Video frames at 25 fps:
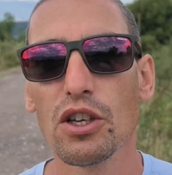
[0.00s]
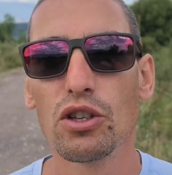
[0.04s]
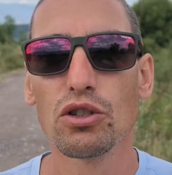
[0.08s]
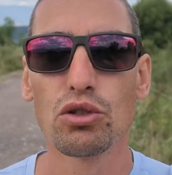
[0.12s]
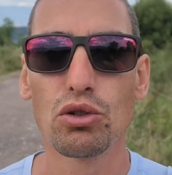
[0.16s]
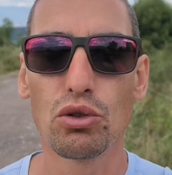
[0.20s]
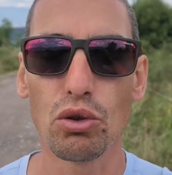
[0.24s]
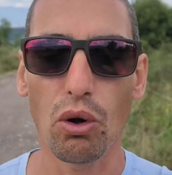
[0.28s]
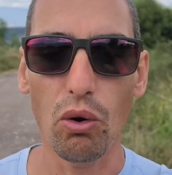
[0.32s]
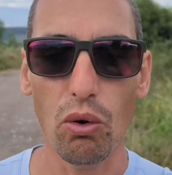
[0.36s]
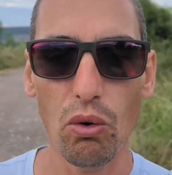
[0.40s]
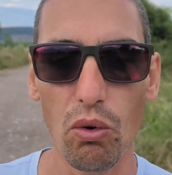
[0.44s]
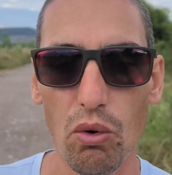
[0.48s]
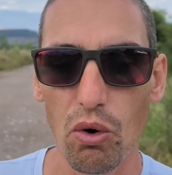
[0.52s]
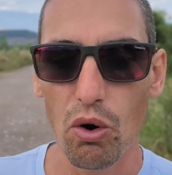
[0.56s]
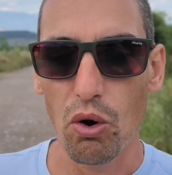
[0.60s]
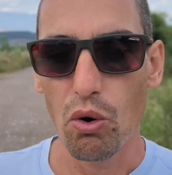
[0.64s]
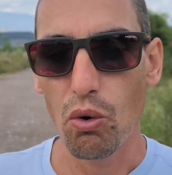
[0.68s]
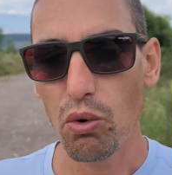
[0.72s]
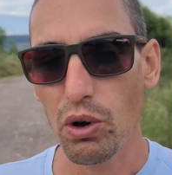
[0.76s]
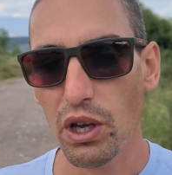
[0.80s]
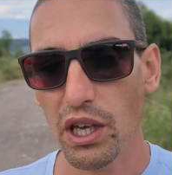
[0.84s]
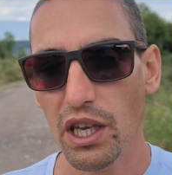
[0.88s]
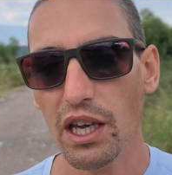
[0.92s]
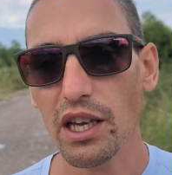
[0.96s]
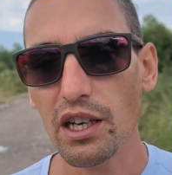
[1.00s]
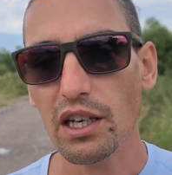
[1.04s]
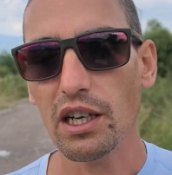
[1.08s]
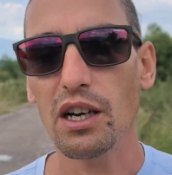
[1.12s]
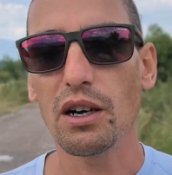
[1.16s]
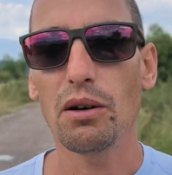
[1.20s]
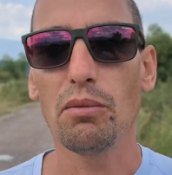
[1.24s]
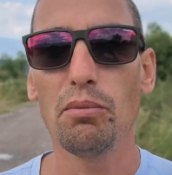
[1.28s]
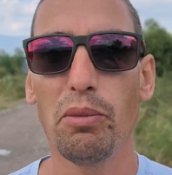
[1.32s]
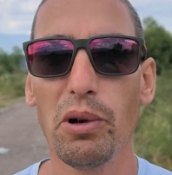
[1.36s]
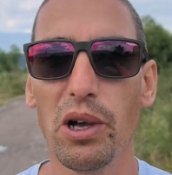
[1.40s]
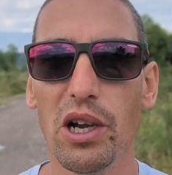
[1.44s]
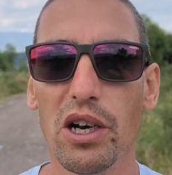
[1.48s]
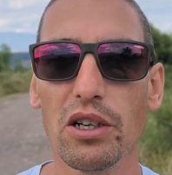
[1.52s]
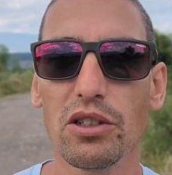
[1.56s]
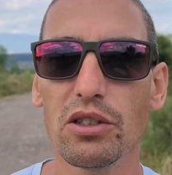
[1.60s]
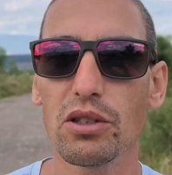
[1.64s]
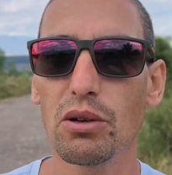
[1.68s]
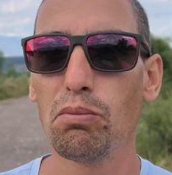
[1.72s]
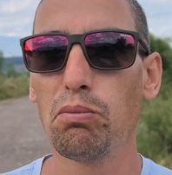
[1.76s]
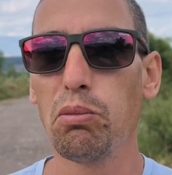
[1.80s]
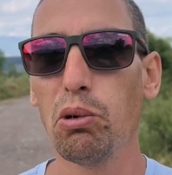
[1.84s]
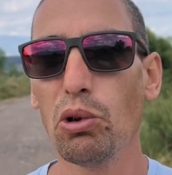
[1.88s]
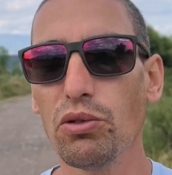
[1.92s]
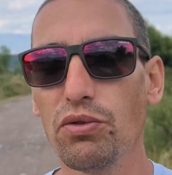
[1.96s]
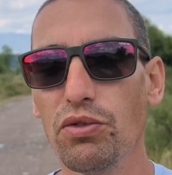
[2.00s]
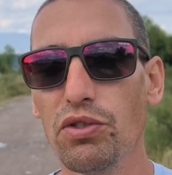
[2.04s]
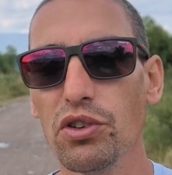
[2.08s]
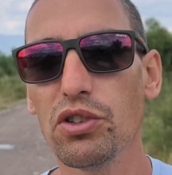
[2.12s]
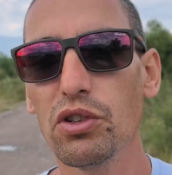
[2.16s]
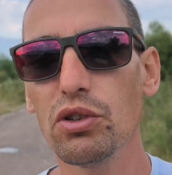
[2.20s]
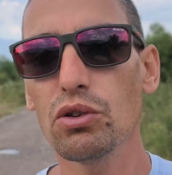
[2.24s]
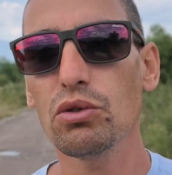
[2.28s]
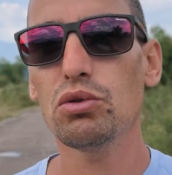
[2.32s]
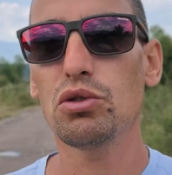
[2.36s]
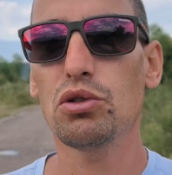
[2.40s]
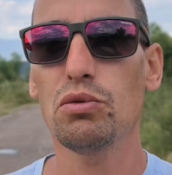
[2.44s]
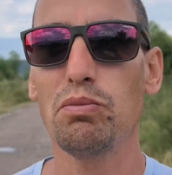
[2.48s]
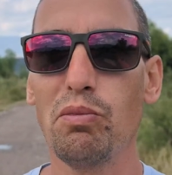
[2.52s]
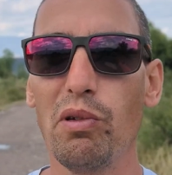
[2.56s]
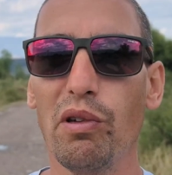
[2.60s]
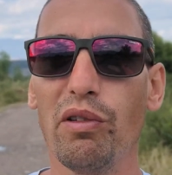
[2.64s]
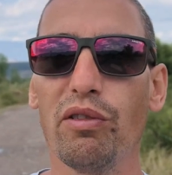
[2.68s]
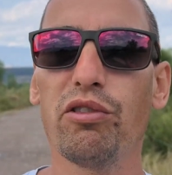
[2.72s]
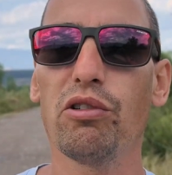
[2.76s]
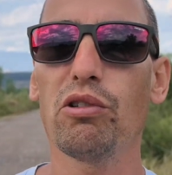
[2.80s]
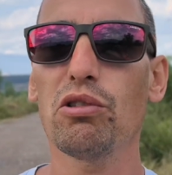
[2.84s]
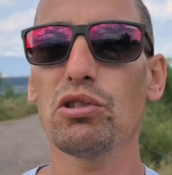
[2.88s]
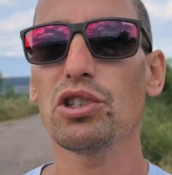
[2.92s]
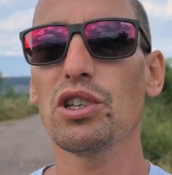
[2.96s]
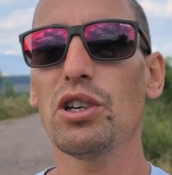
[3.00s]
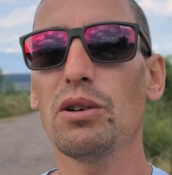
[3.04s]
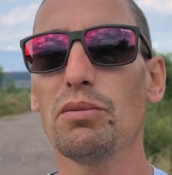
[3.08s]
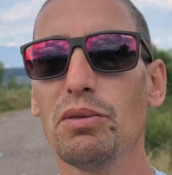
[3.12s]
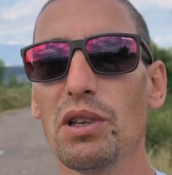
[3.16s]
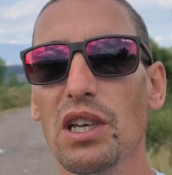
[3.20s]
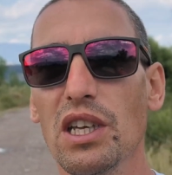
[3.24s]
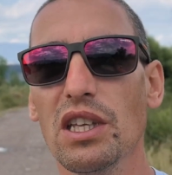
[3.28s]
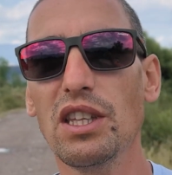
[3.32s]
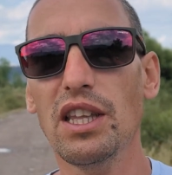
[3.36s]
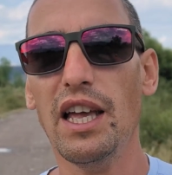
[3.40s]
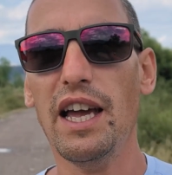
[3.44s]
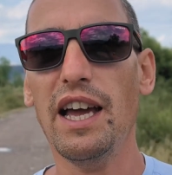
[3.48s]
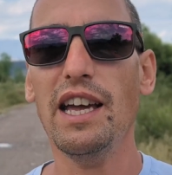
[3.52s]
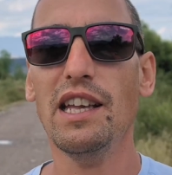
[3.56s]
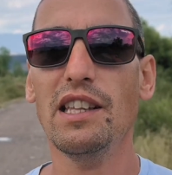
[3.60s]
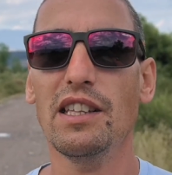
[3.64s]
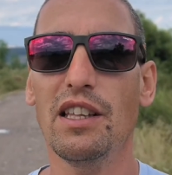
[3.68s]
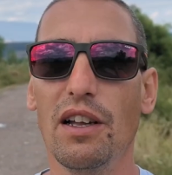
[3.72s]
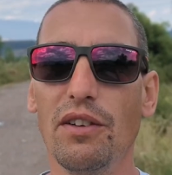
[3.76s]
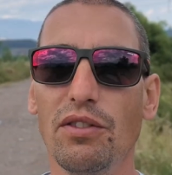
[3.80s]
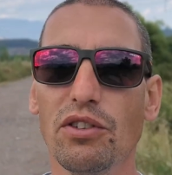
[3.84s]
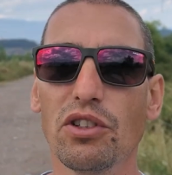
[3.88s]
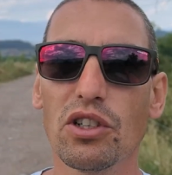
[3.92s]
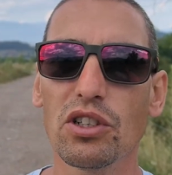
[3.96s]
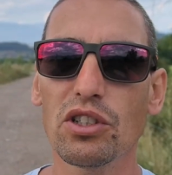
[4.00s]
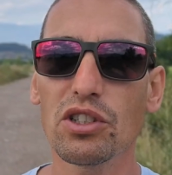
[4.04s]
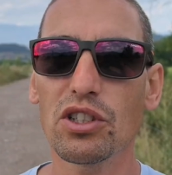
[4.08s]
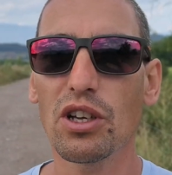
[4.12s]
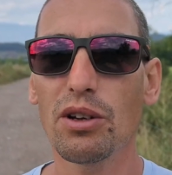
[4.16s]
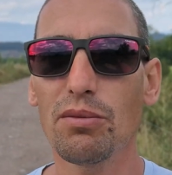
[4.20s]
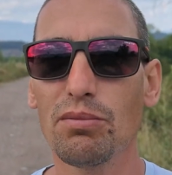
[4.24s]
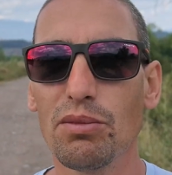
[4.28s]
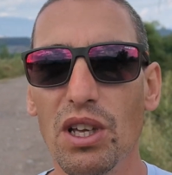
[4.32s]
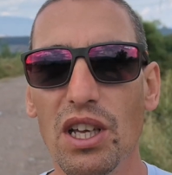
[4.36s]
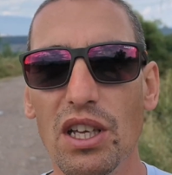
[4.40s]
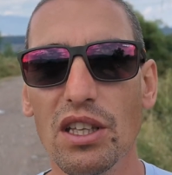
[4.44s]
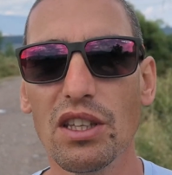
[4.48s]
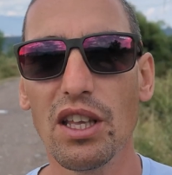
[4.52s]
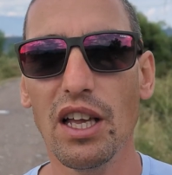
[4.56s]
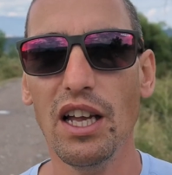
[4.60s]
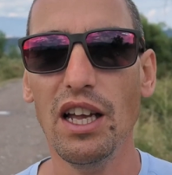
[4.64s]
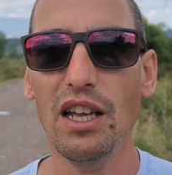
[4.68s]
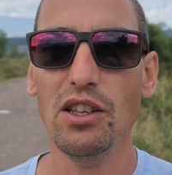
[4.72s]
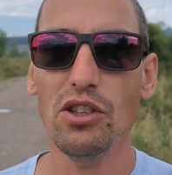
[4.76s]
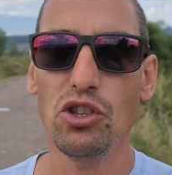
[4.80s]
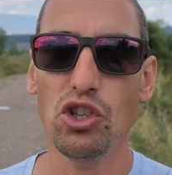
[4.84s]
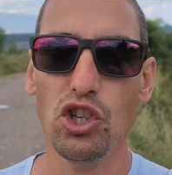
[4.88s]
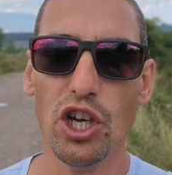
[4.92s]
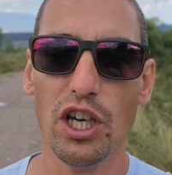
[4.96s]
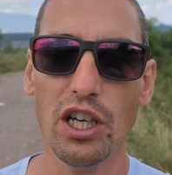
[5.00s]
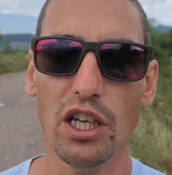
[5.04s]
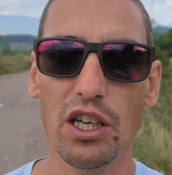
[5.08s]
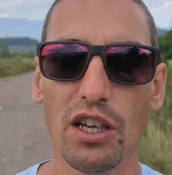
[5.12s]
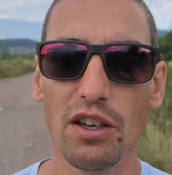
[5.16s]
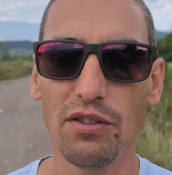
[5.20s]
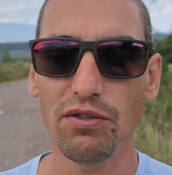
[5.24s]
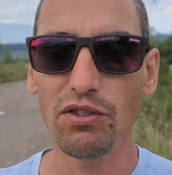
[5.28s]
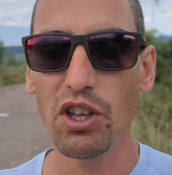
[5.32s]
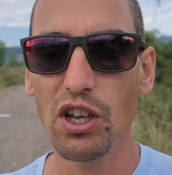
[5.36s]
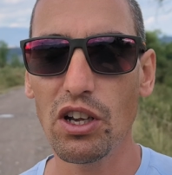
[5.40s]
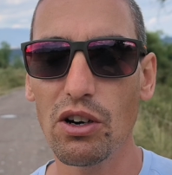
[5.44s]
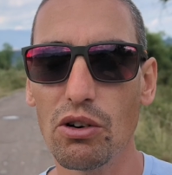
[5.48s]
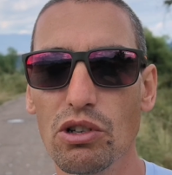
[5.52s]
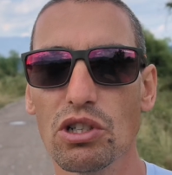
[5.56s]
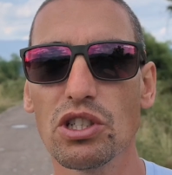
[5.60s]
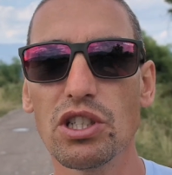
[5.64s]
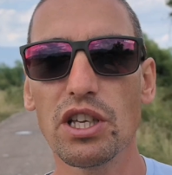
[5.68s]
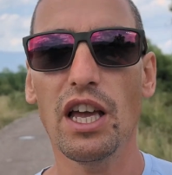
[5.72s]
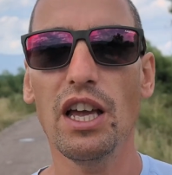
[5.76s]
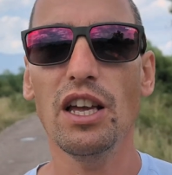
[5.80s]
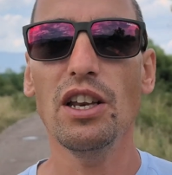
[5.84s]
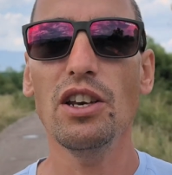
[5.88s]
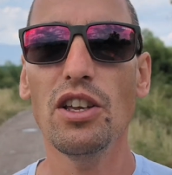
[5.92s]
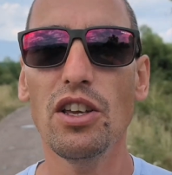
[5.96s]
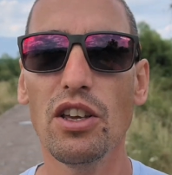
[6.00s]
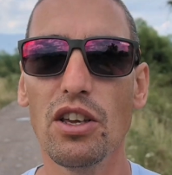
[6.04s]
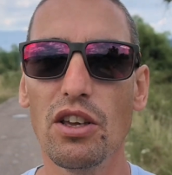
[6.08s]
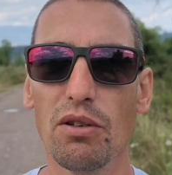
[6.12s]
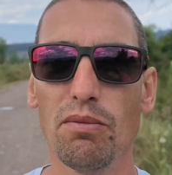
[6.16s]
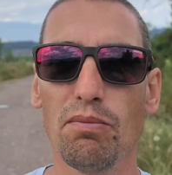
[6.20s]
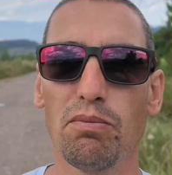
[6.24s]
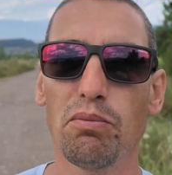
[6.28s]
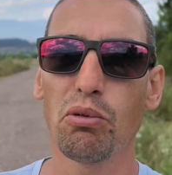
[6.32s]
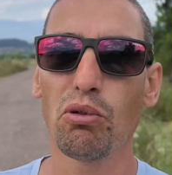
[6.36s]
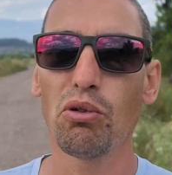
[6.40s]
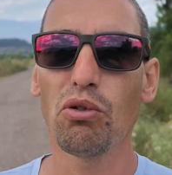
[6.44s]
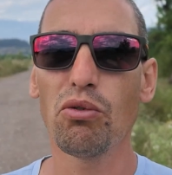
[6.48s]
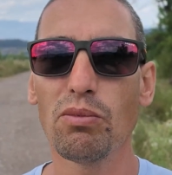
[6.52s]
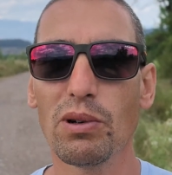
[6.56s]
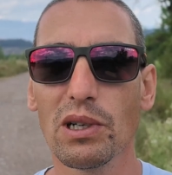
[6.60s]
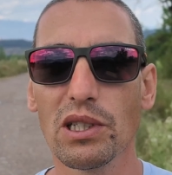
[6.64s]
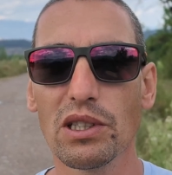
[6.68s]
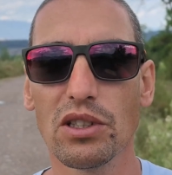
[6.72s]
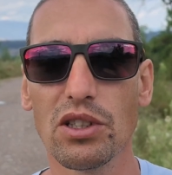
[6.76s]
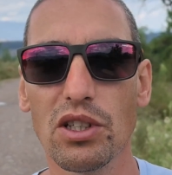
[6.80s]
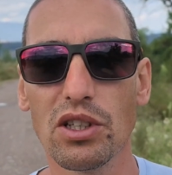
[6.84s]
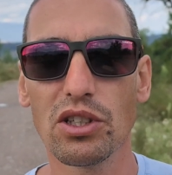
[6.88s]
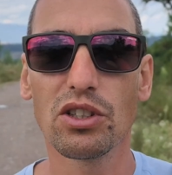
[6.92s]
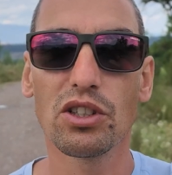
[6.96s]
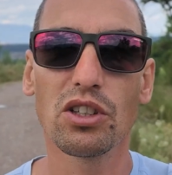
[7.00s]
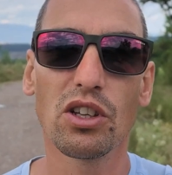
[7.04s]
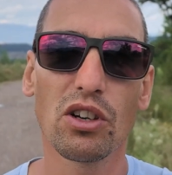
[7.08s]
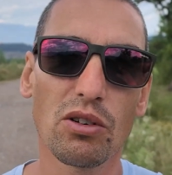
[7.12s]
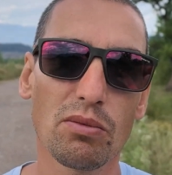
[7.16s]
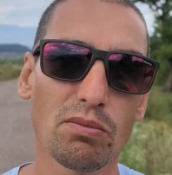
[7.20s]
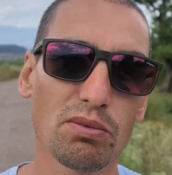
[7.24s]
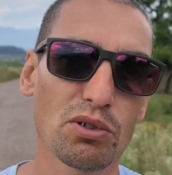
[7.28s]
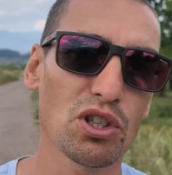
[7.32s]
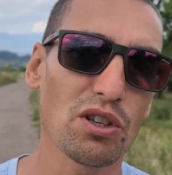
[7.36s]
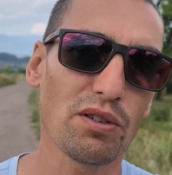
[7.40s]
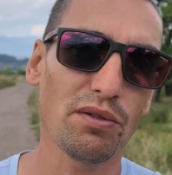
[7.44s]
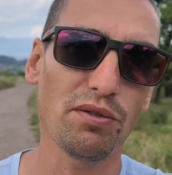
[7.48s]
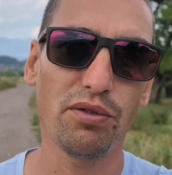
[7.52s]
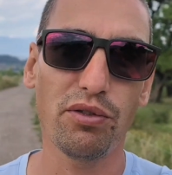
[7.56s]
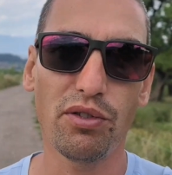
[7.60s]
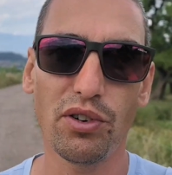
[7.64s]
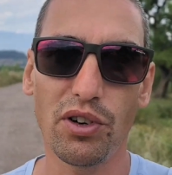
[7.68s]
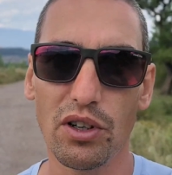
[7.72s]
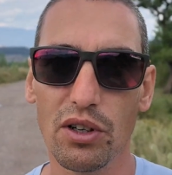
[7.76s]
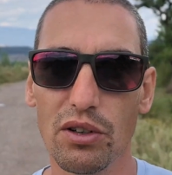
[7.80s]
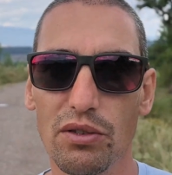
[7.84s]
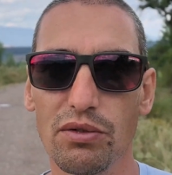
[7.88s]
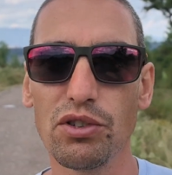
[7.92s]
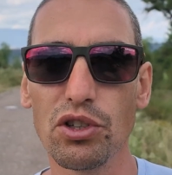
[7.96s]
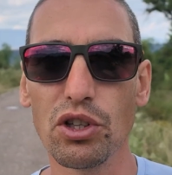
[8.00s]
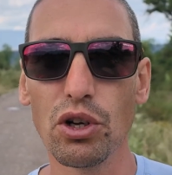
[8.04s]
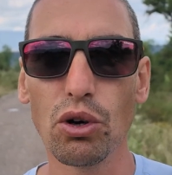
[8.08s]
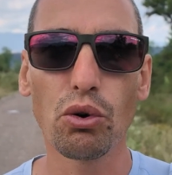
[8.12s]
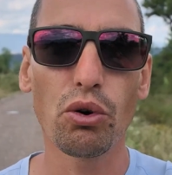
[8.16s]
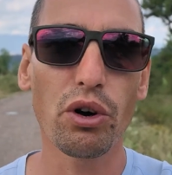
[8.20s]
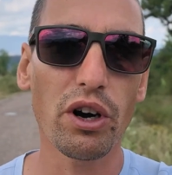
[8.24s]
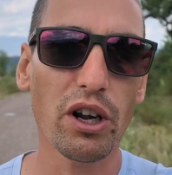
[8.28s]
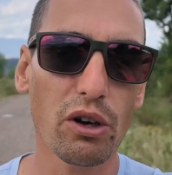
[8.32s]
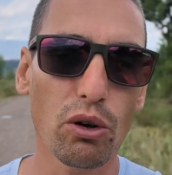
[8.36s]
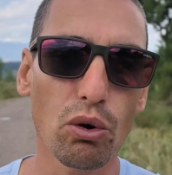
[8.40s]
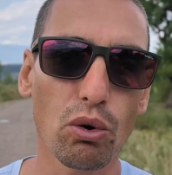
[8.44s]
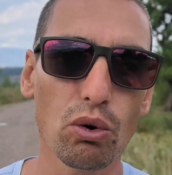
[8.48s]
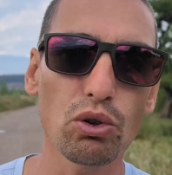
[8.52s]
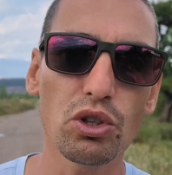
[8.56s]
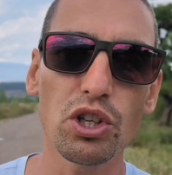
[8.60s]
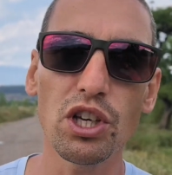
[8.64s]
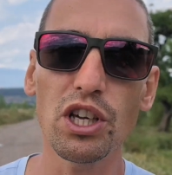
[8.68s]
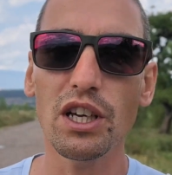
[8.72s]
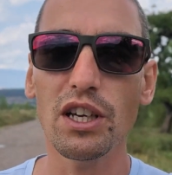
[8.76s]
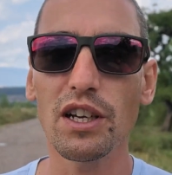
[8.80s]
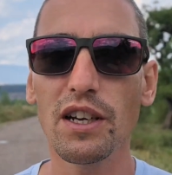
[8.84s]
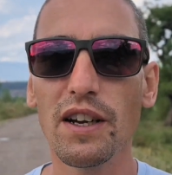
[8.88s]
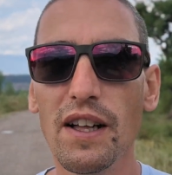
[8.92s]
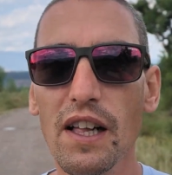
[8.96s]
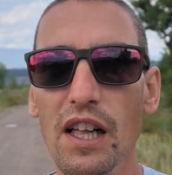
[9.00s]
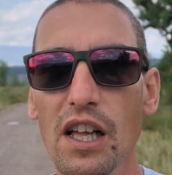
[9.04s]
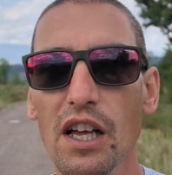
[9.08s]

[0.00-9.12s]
So we can compare the both videos before the update and after the update and check if there is any improvement in terms of video recording